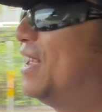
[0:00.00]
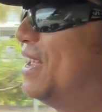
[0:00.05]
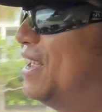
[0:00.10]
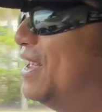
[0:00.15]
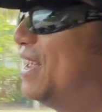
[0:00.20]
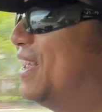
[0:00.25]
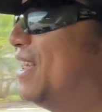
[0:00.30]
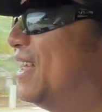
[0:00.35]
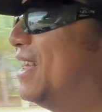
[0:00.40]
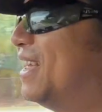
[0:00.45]

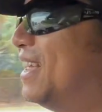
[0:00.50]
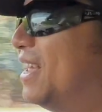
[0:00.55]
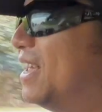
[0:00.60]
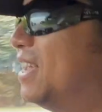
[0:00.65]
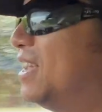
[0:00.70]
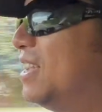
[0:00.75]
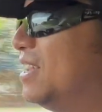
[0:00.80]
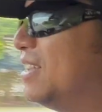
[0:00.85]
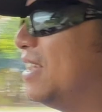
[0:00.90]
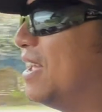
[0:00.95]

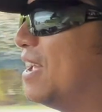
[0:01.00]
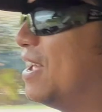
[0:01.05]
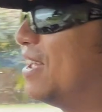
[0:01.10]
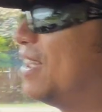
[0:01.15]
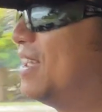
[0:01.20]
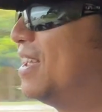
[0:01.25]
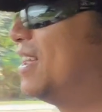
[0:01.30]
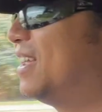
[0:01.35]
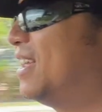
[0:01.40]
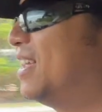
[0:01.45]
Wearing? Yeah.
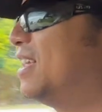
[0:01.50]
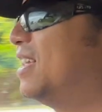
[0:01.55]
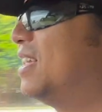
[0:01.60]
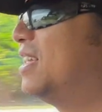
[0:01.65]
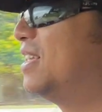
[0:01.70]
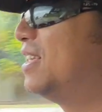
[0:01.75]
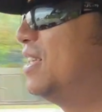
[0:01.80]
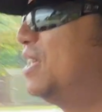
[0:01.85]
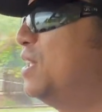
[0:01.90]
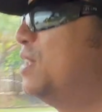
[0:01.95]
No,
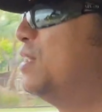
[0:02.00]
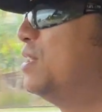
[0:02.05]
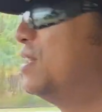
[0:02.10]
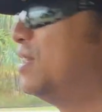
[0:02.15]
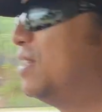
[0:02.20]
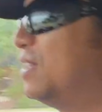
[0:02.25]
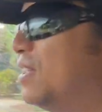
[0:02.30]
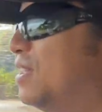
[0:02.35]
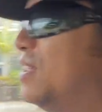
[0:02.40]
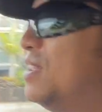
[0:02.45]
I don't
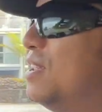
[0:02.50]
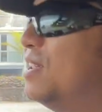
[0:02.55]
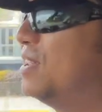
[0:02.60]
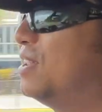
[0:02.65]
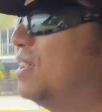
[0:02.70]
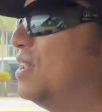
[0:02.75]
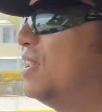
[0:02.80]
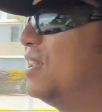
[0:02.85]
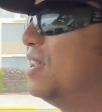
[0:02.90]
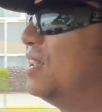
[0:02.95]
remember her
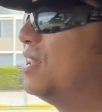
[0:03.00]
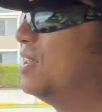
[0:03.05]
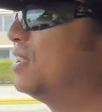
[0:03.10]
face.